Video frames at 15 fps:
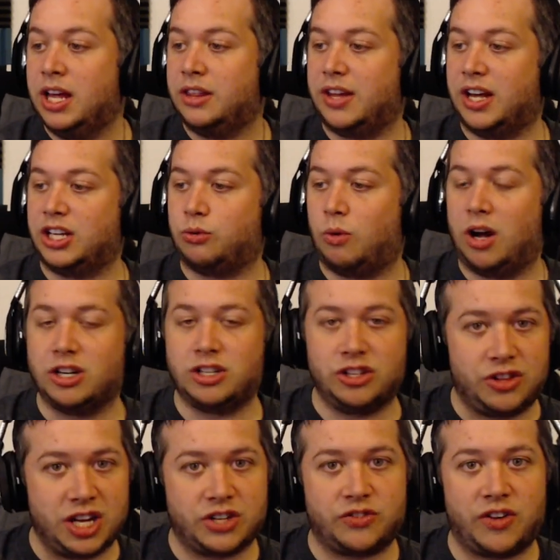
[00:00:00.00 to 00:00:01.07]
Thanks for watching.
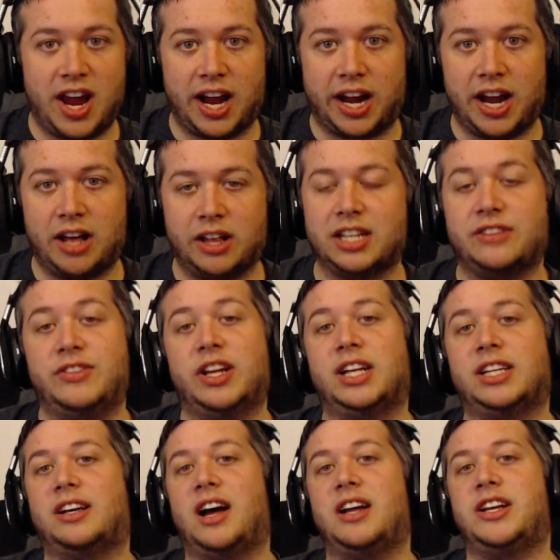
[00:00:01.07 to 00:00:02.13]
Thanks for hanging out. Like the video, like
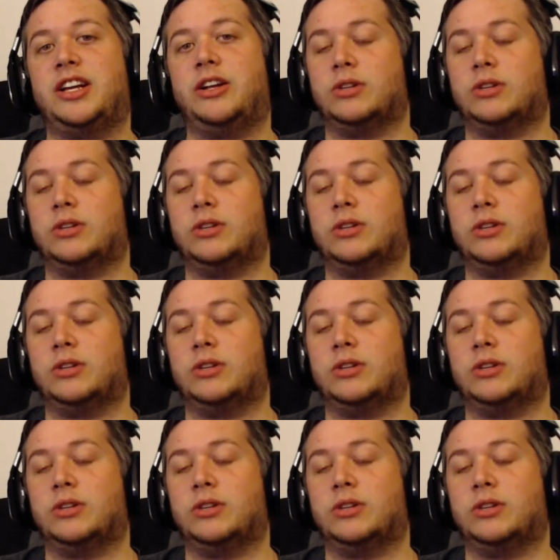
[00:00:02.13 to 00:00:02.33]
the content.